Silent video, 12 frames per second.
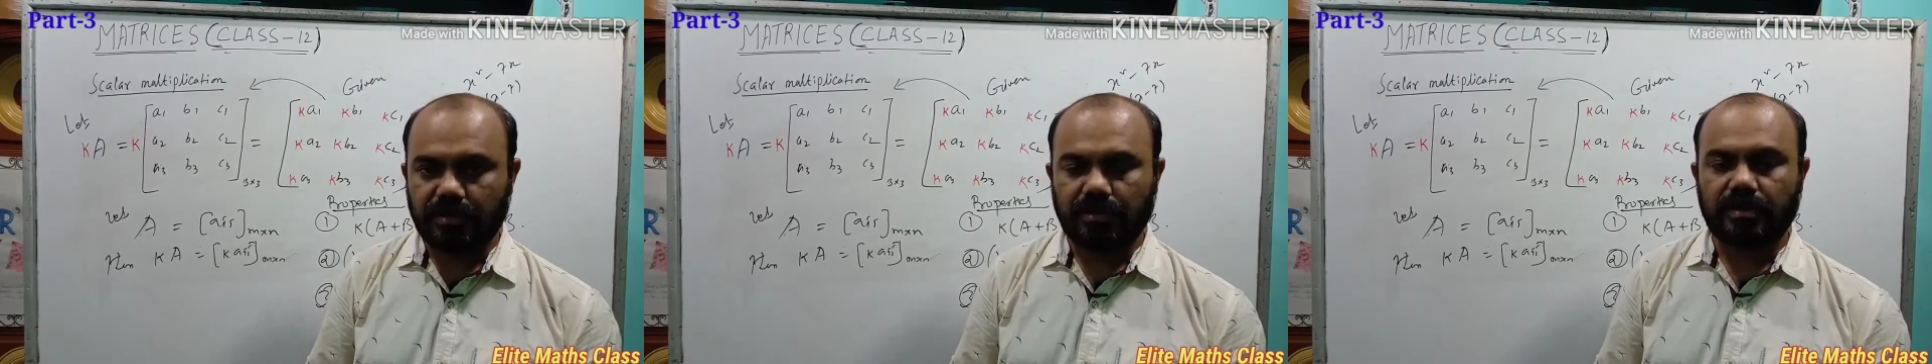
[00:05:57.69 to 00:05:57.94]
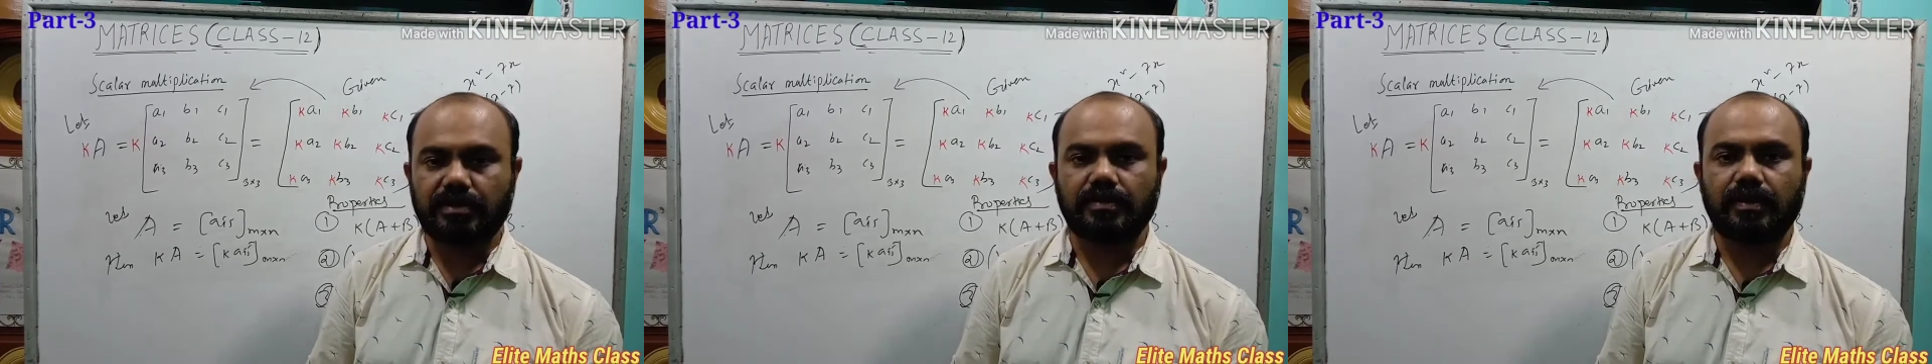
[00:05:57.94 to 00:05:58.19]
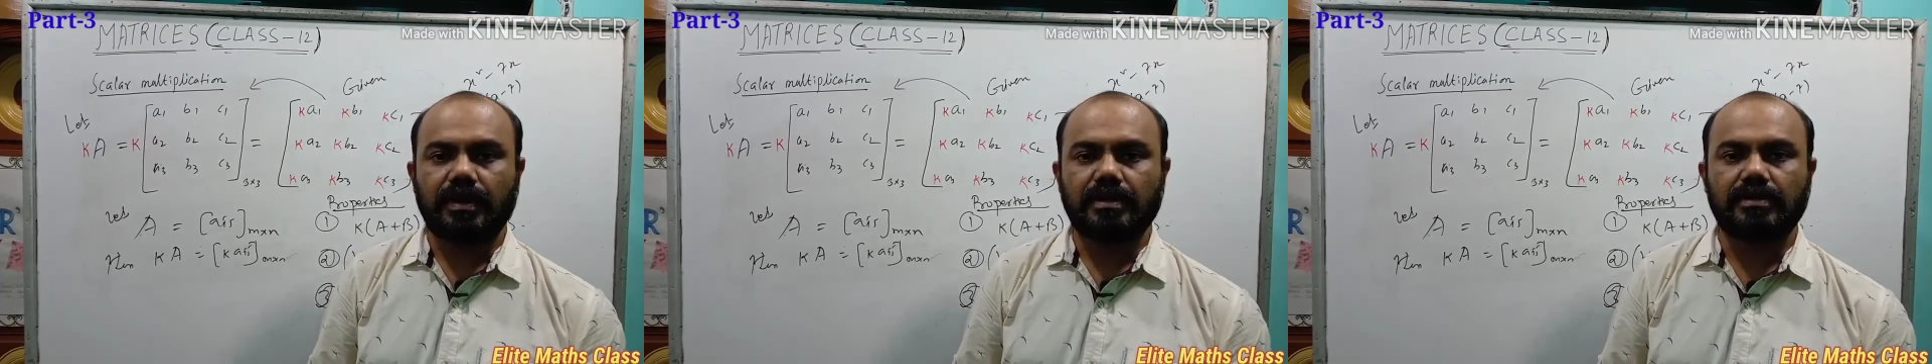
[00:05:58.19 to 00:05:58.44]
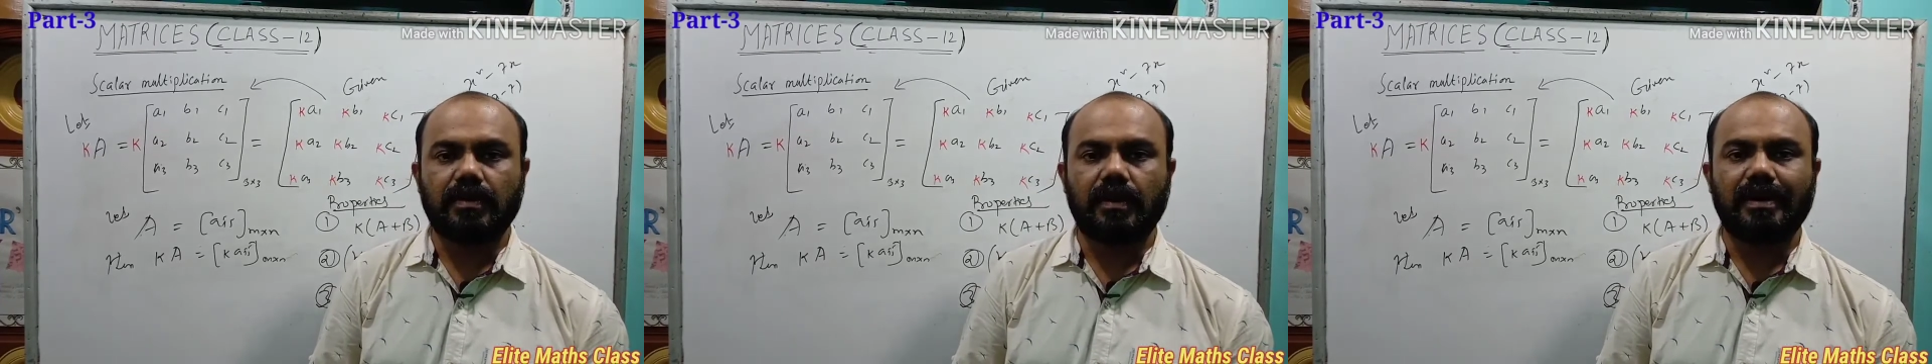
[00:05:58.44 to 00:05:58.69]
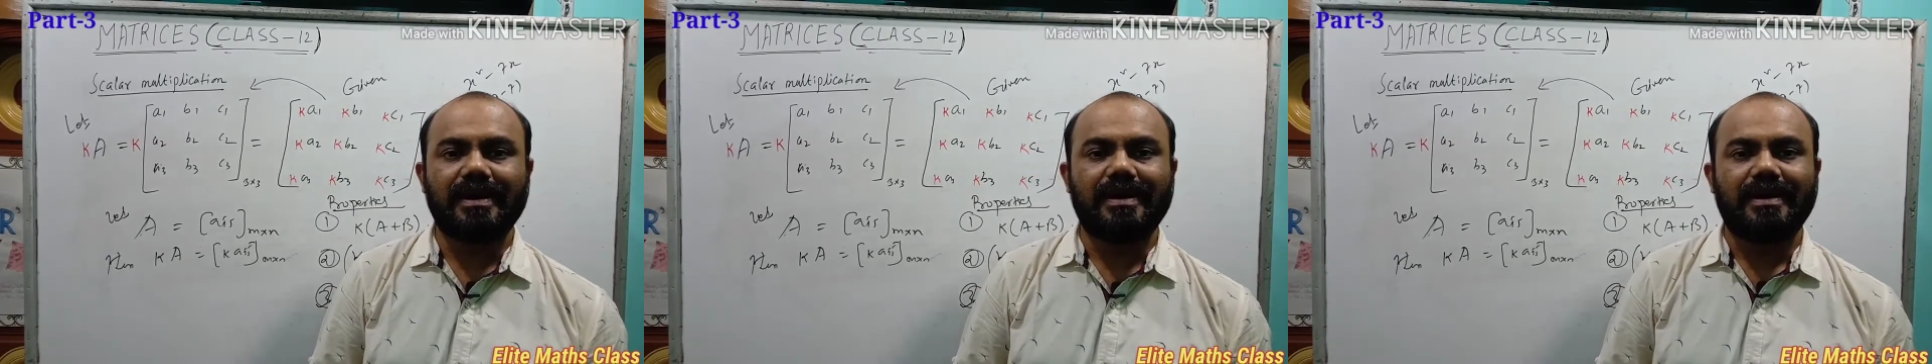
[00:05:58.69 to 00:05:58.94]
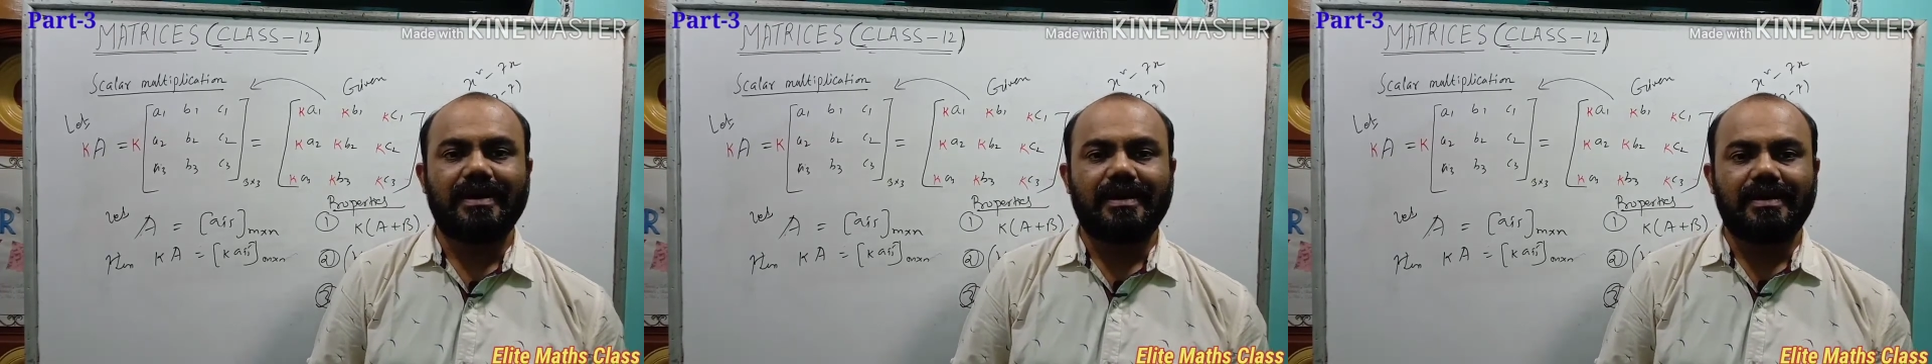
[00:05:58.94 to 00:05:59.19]
This one is called
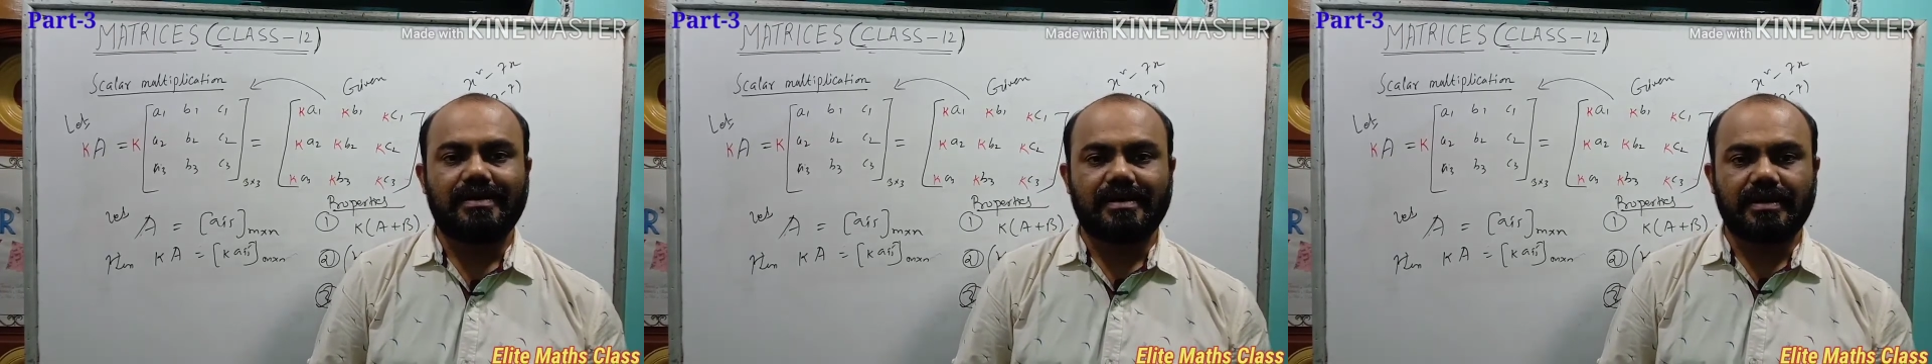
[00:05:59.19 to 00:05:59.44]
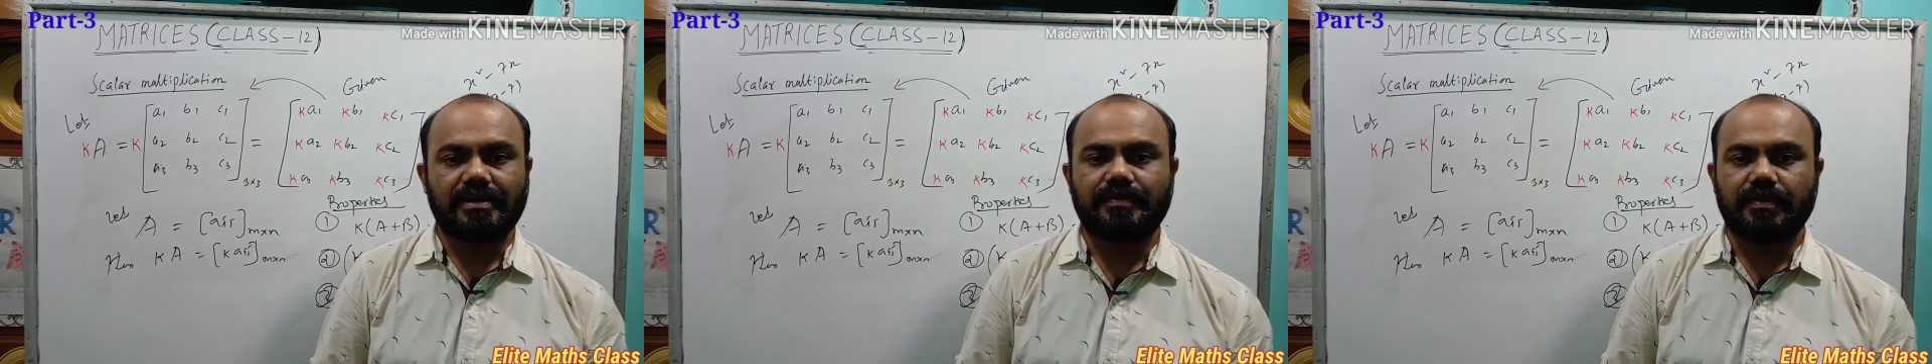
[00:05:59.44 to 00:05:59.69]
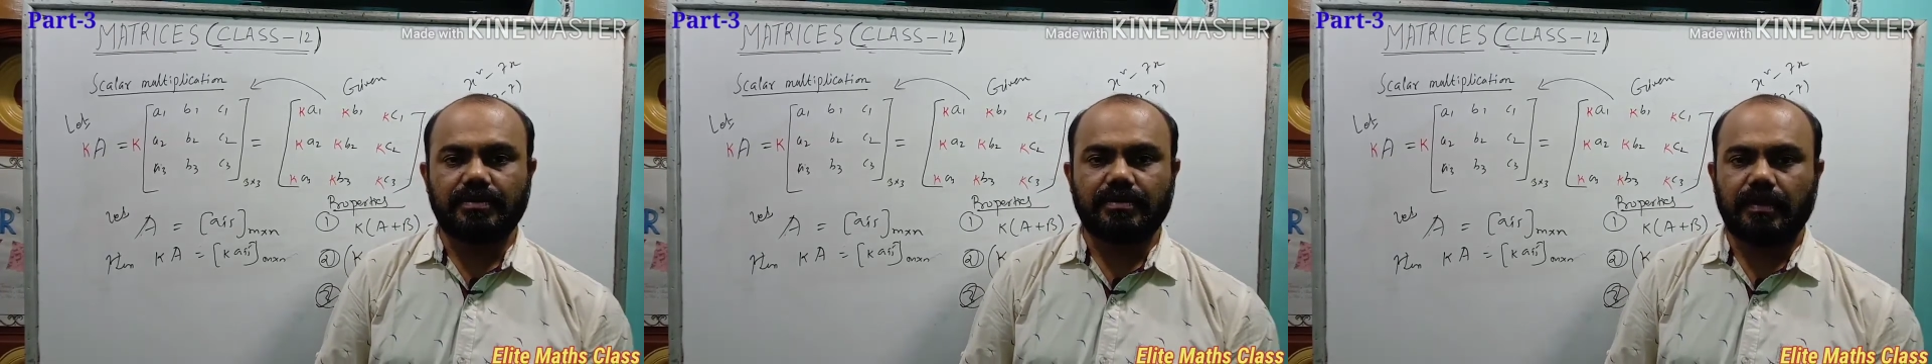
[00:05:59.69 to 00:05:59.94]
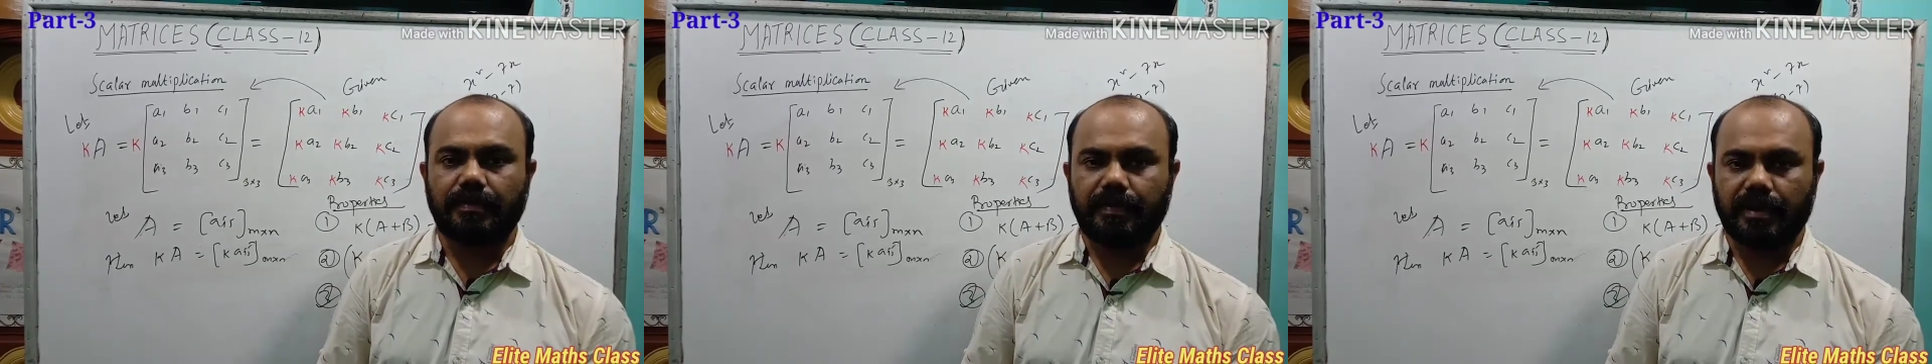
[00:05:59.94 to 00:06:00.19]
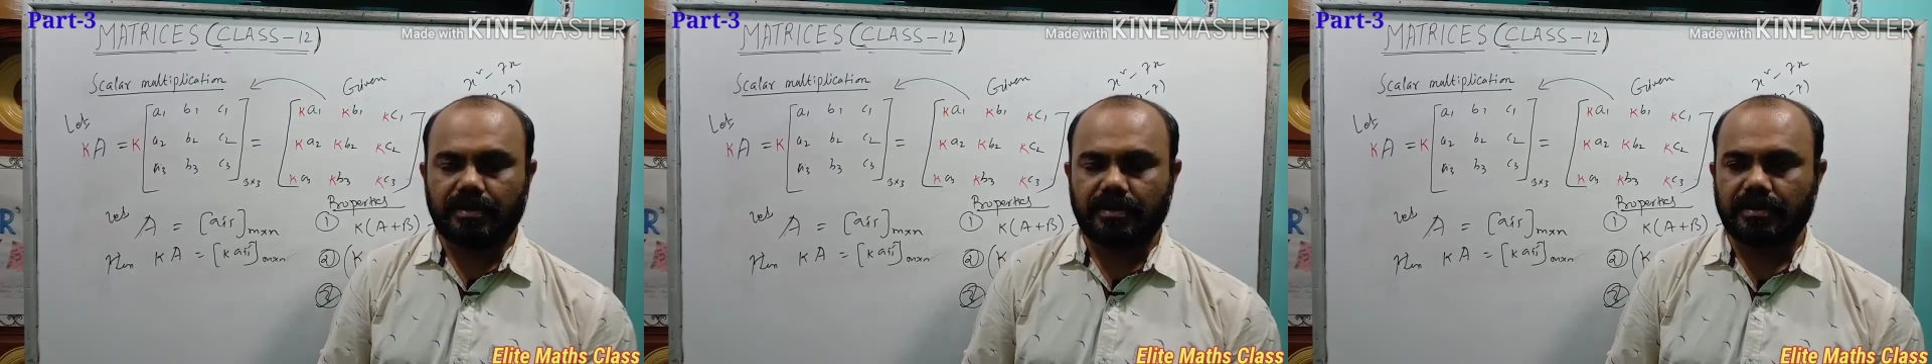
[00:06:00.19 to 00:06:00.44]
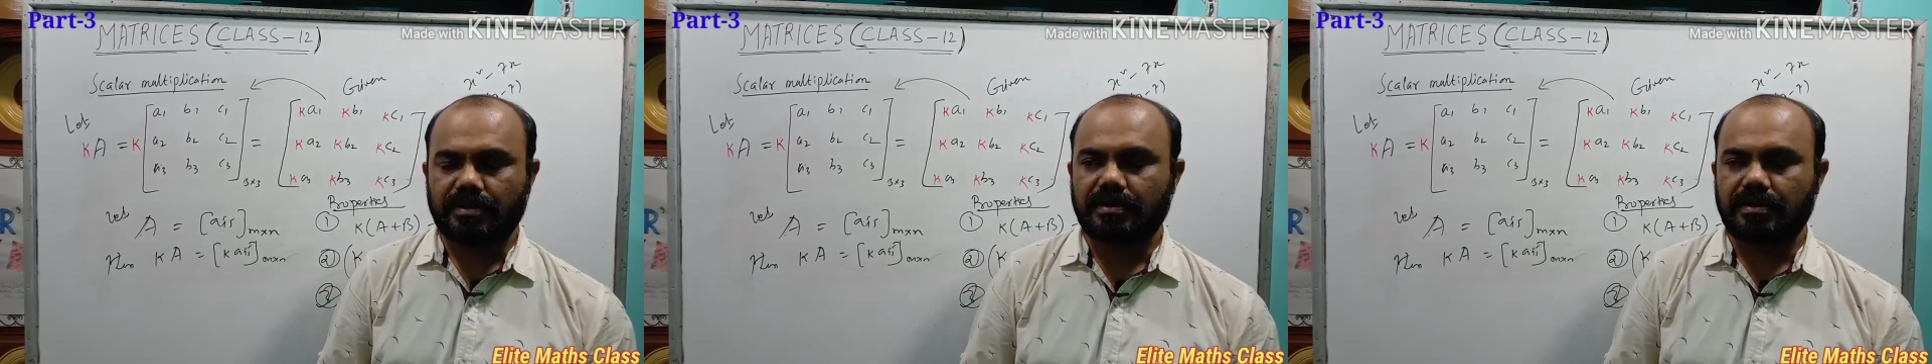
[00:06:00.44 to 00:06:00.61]
transpose of matrix.